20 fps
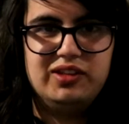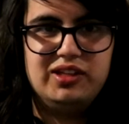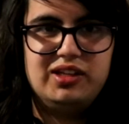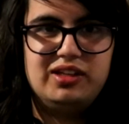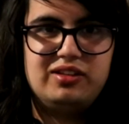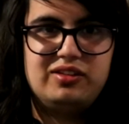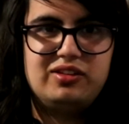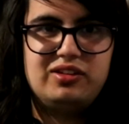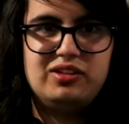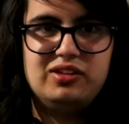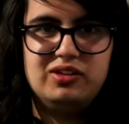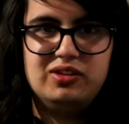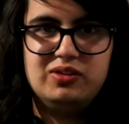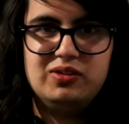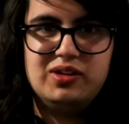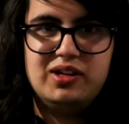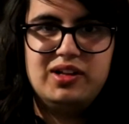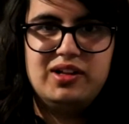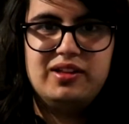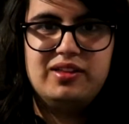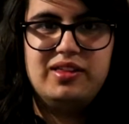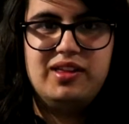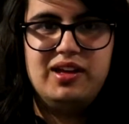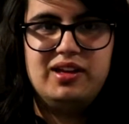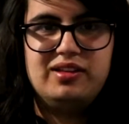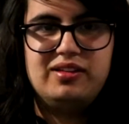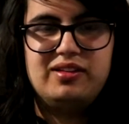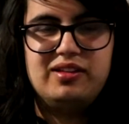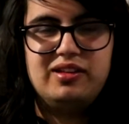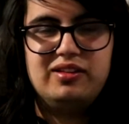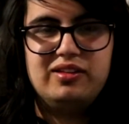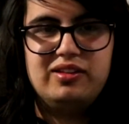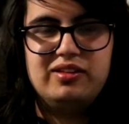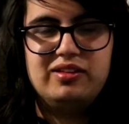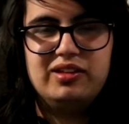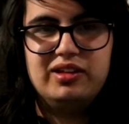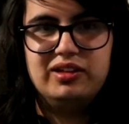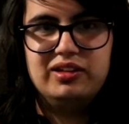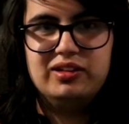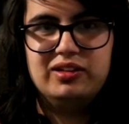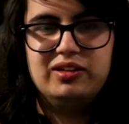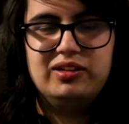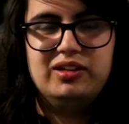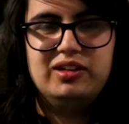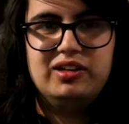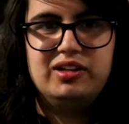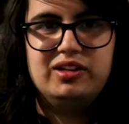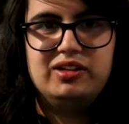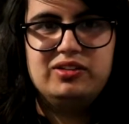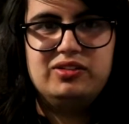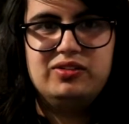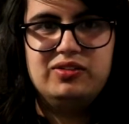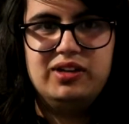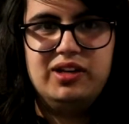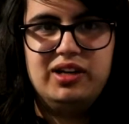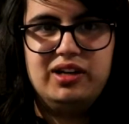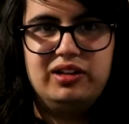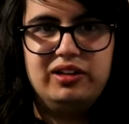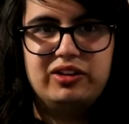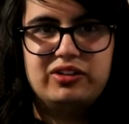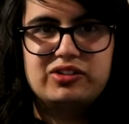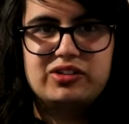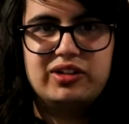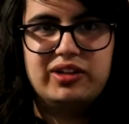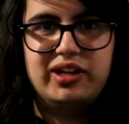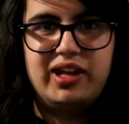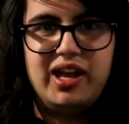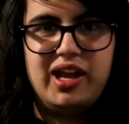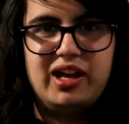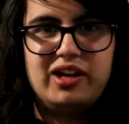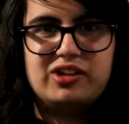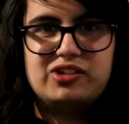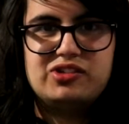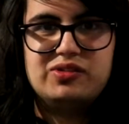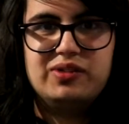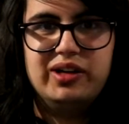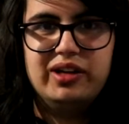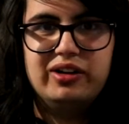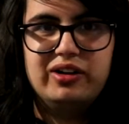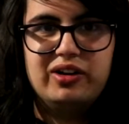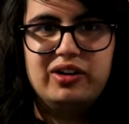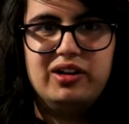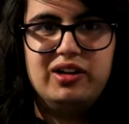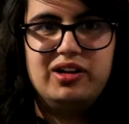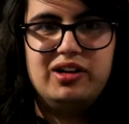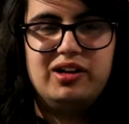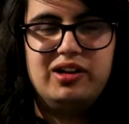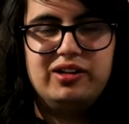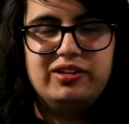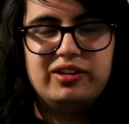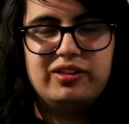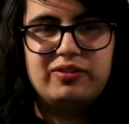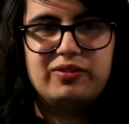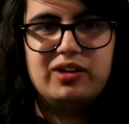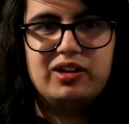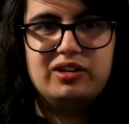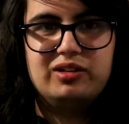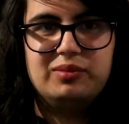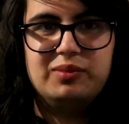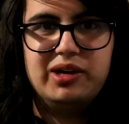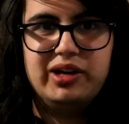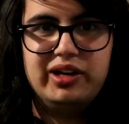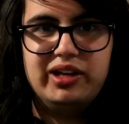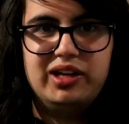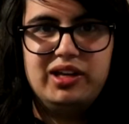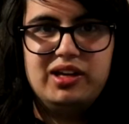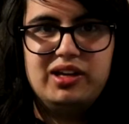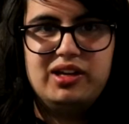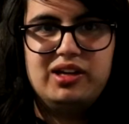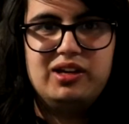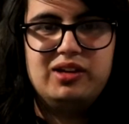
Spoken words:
The ECU then sends a signal to an electronic actuator on the throttle body,